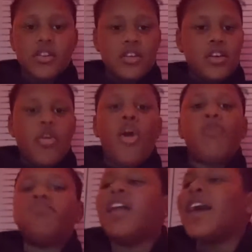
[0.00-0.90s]
All
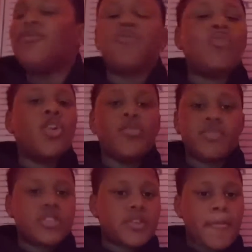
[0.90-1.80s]

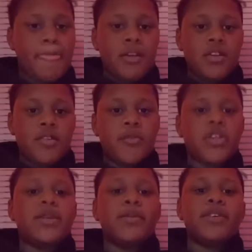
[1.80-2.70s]
platforms. Oh,
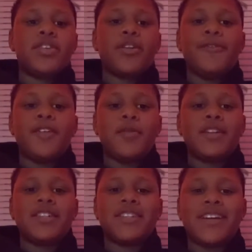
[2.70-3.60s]
yeah, make sure I go follow my
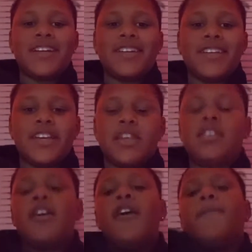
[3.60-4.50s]
TikTok gang.
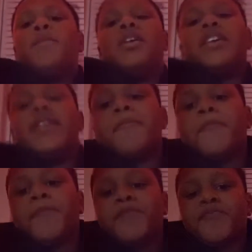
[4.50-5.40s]
But, yeah.
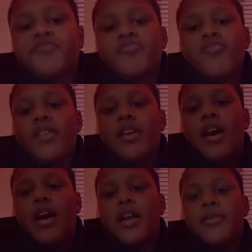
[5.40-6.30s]

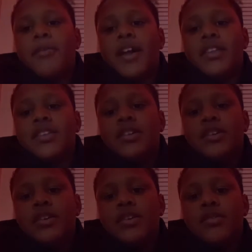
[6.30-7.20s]
All right, we about to
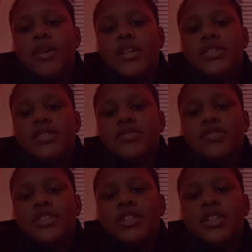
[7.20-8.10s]
watch this.
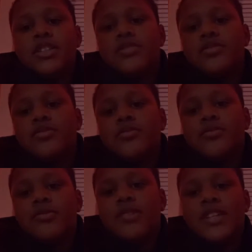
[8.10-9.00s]
Three, two,
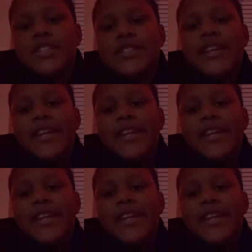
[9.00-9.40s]
one. Let's get